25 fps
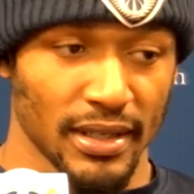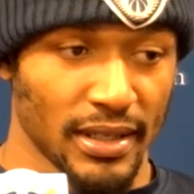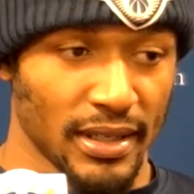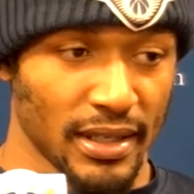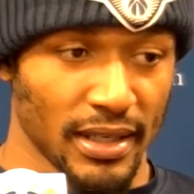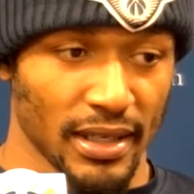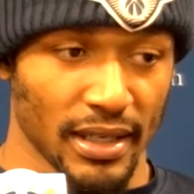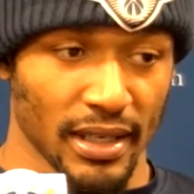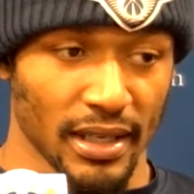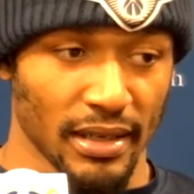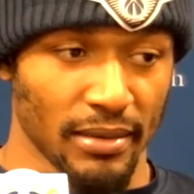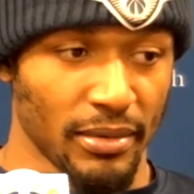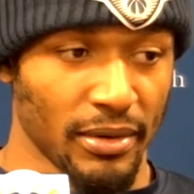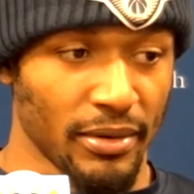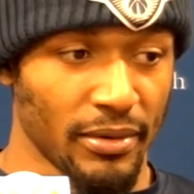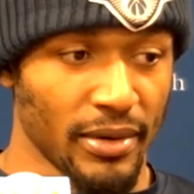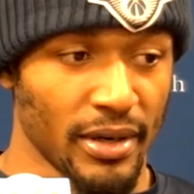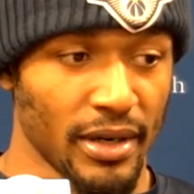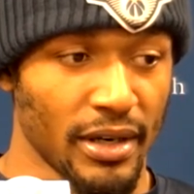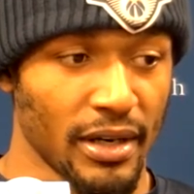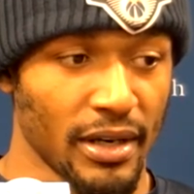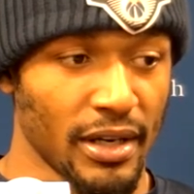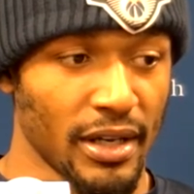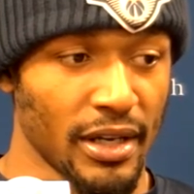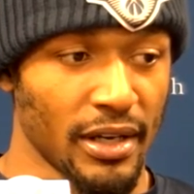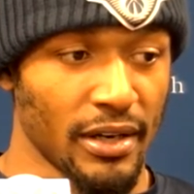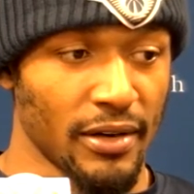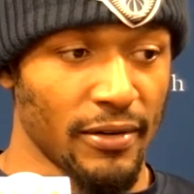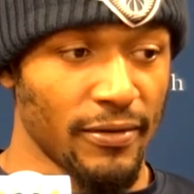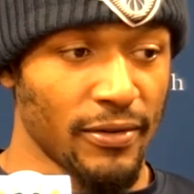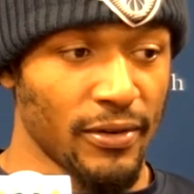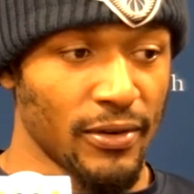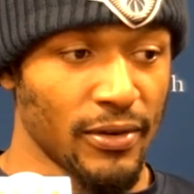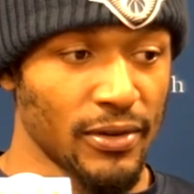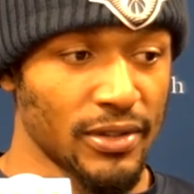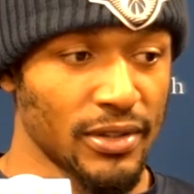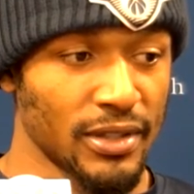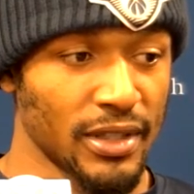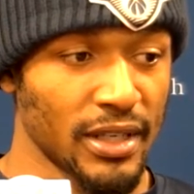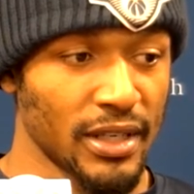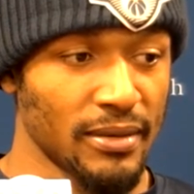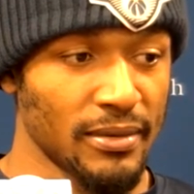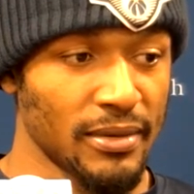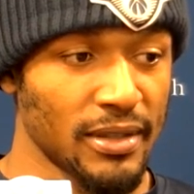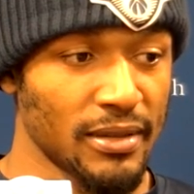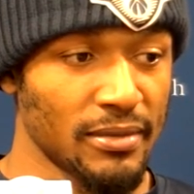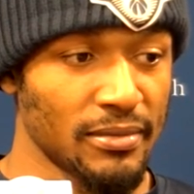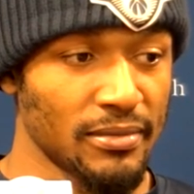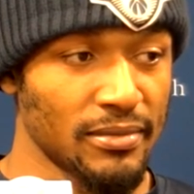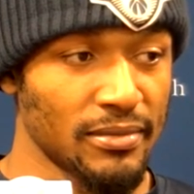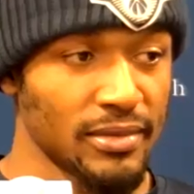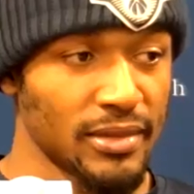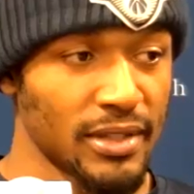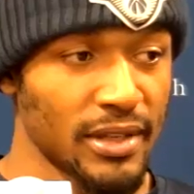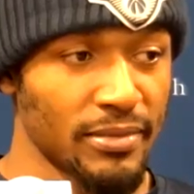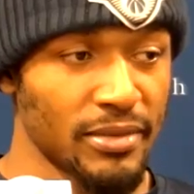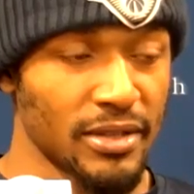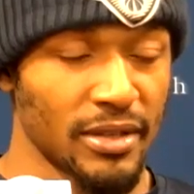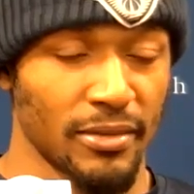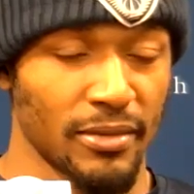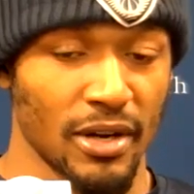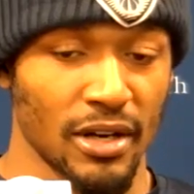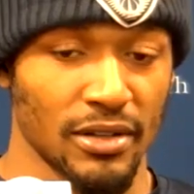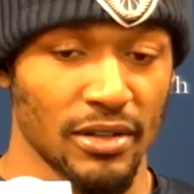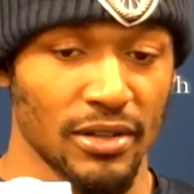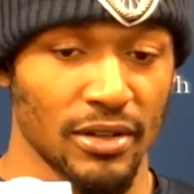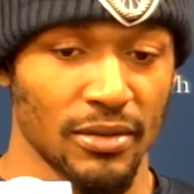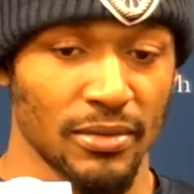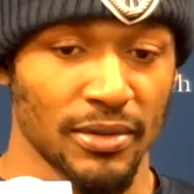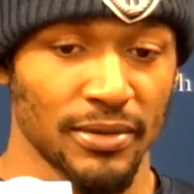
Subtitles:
and be ready to hit it full steam come September, October.